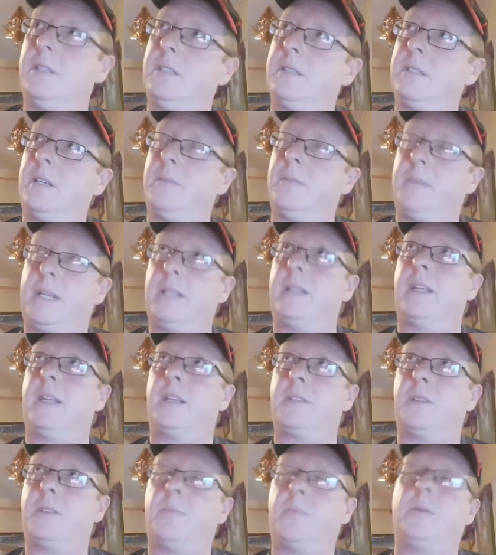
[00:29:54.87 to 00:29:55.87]
I meant
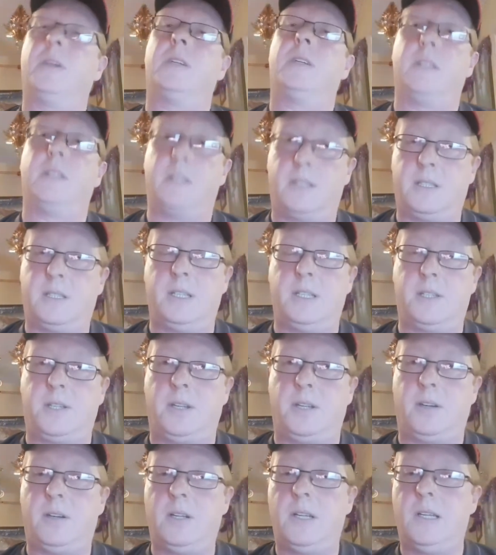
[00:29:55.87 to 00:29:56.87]
next year, but this
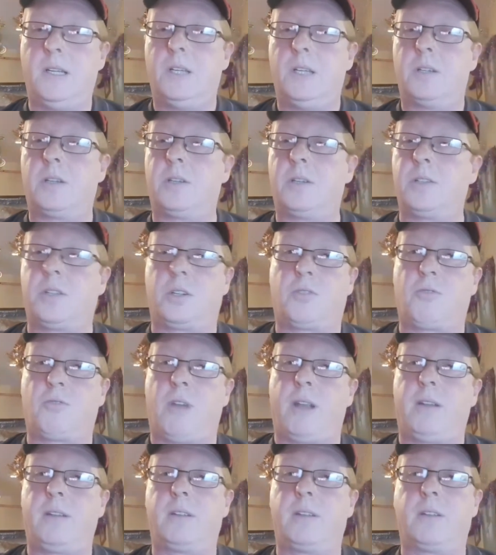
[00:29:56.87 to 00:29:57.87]
year, because the
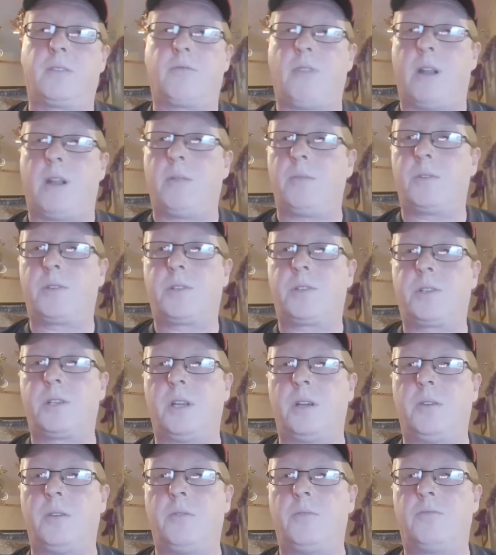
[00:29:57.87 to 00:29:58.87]
ground was
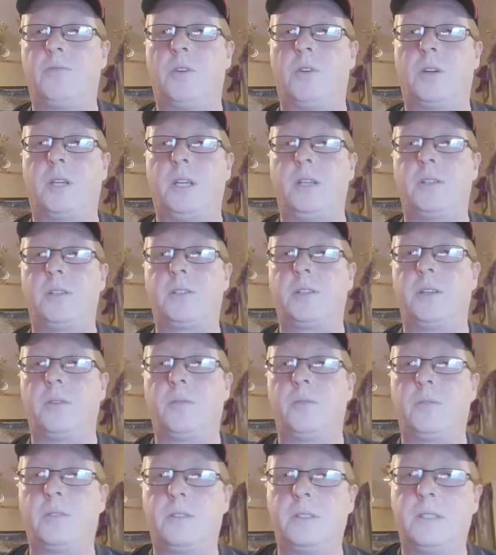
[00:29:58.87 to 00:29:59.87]
so rocky,
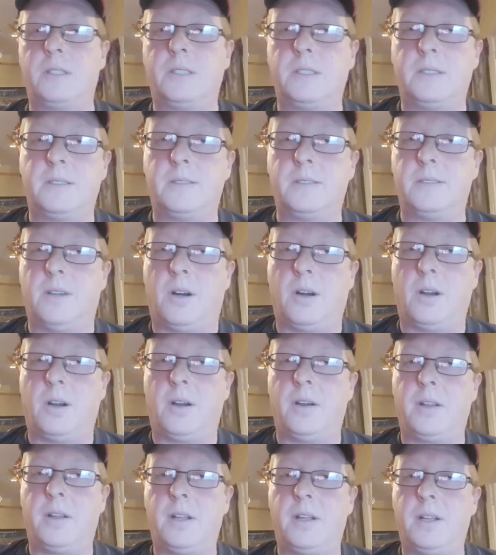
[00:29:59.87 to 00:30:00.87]
so
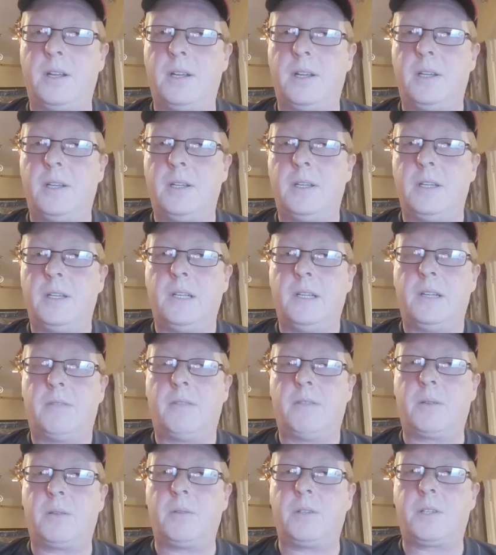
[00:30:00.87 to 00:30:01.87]
hard.
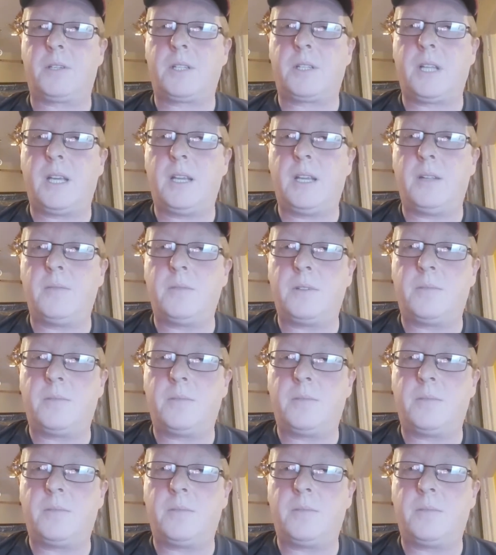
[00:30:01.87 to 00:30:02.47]
Rick was staying with